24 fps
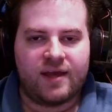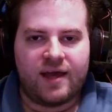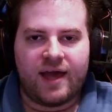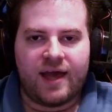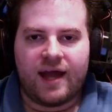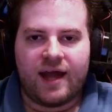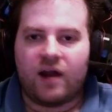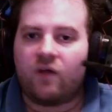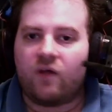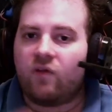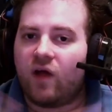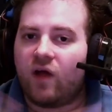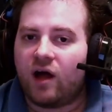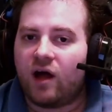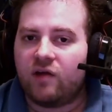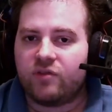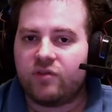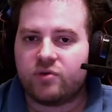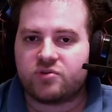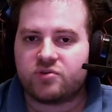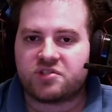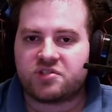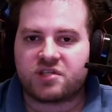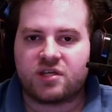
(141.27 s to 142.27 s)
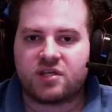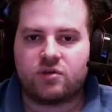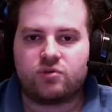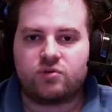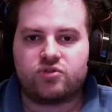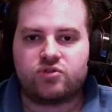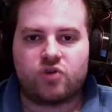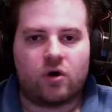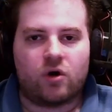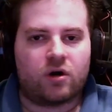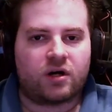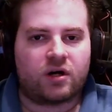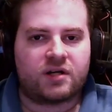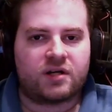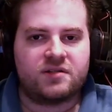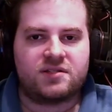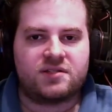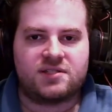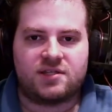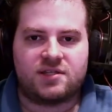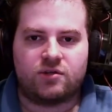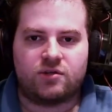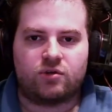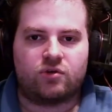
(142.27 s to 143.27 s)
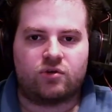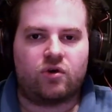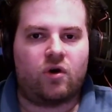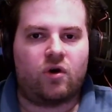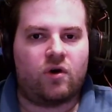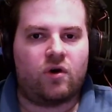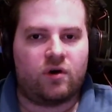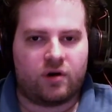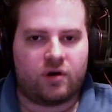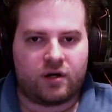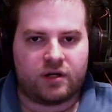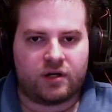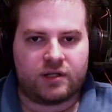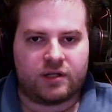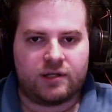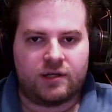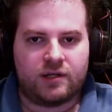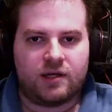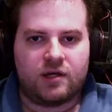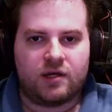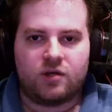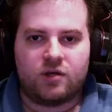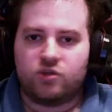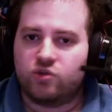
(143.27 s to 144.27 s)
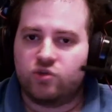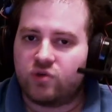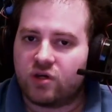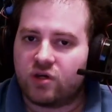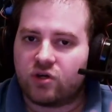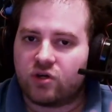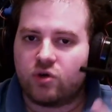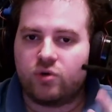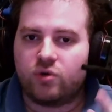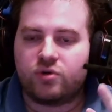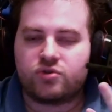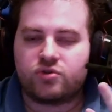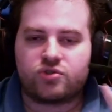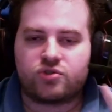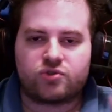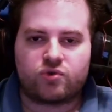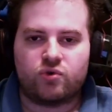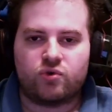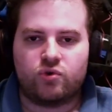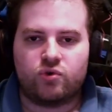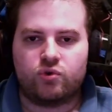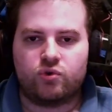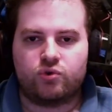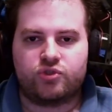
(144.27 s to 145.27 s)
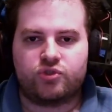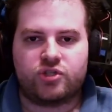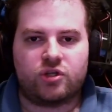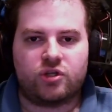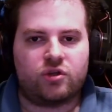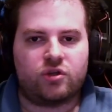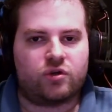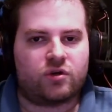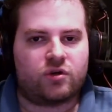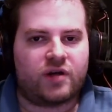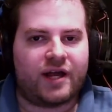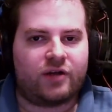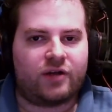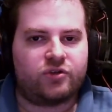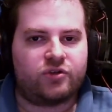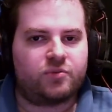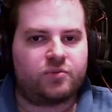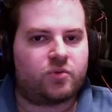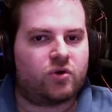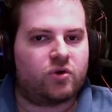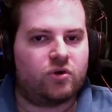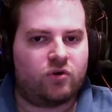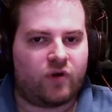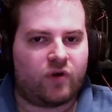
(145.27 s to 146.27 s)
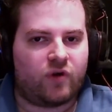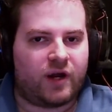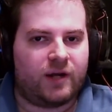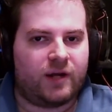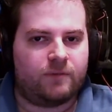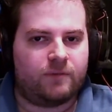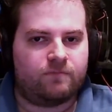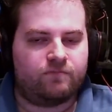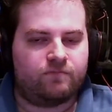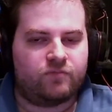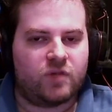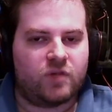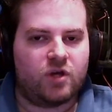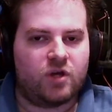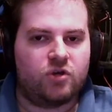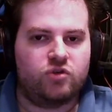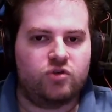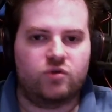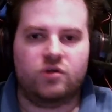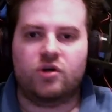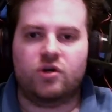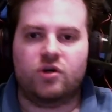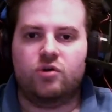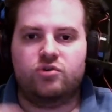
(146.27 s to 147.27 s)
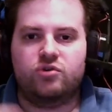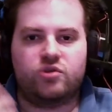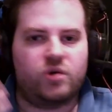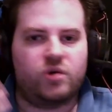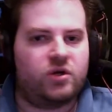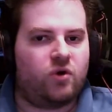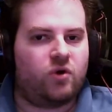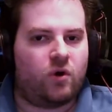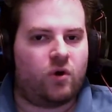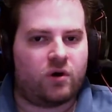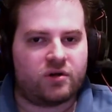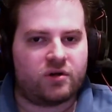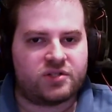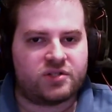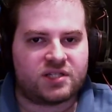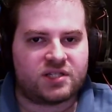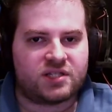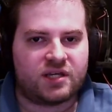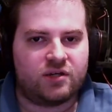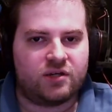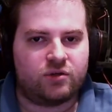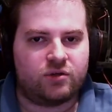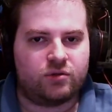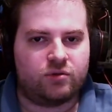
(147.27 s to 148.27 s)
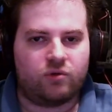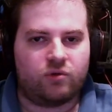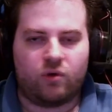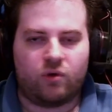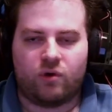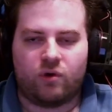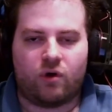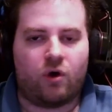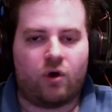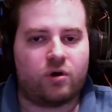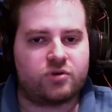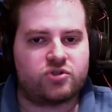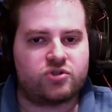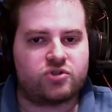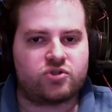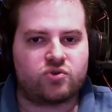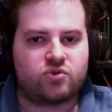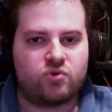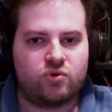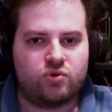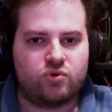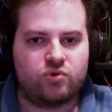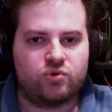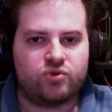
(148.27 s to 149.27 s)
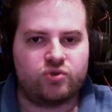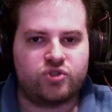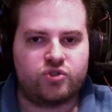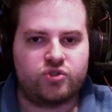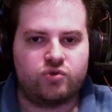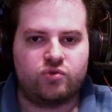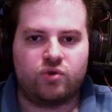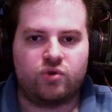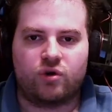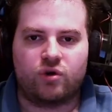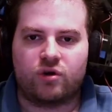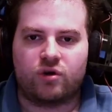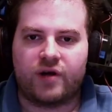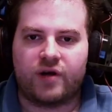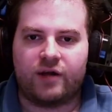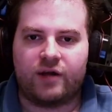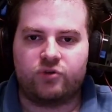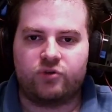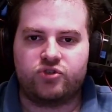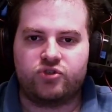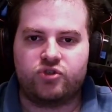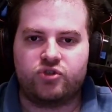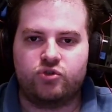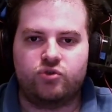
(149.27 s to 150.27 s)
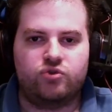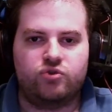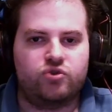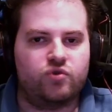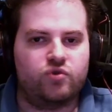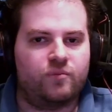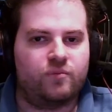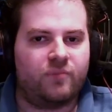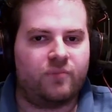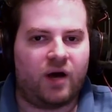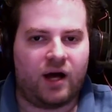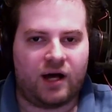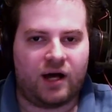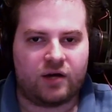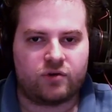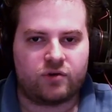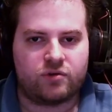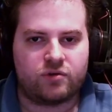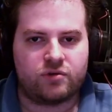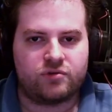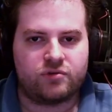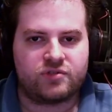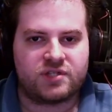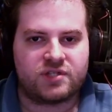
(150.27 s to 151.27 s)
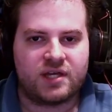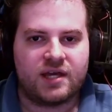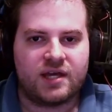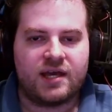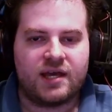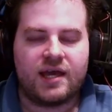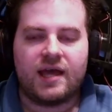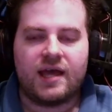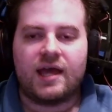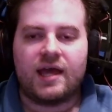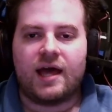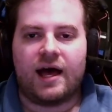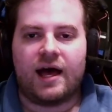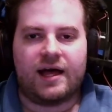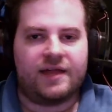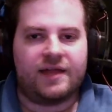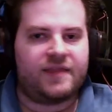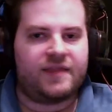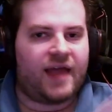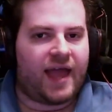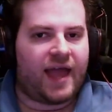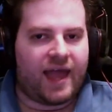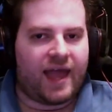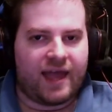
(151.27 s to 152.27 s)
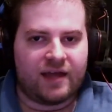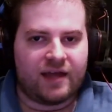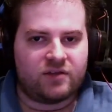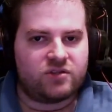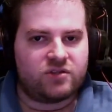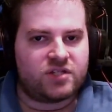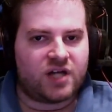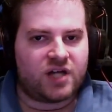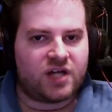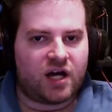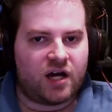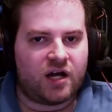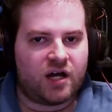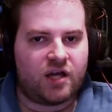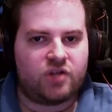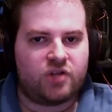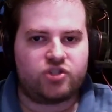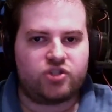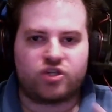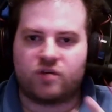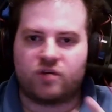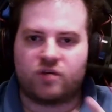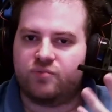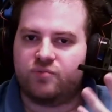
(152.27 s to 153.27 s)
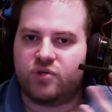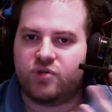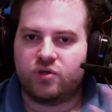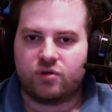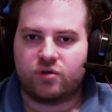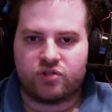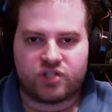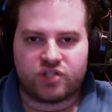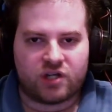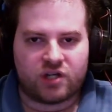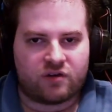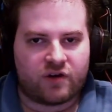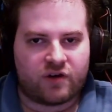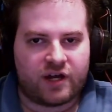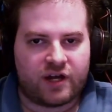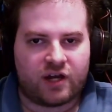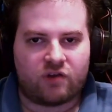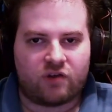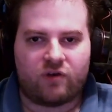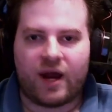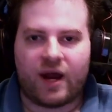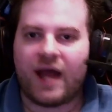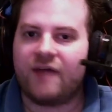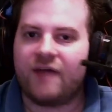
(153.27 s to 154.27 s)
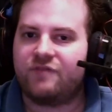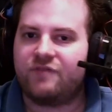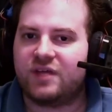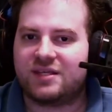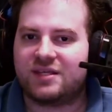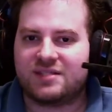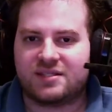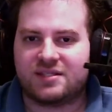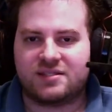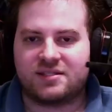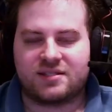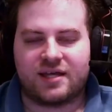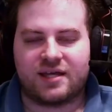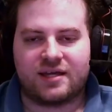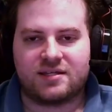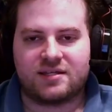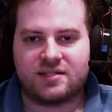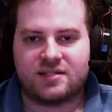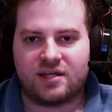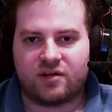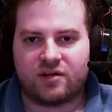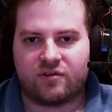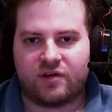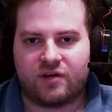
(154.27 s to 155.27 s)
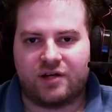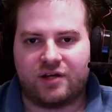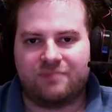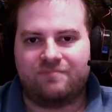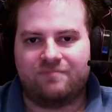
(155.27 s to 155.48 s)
And a lot of those skills are considered hard. You can go to school to learn how to program. You can go to an art skill or art school to learn how to do models, uh, the hand touch, computer generated graphics, et cetera.